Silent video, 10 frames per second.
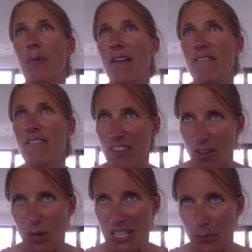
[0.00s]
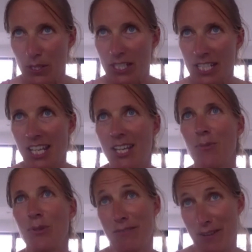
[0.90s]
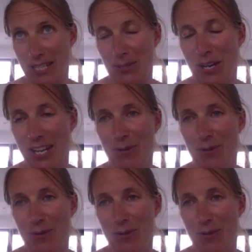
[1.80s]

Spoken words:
Vivienne Westwood was the first one.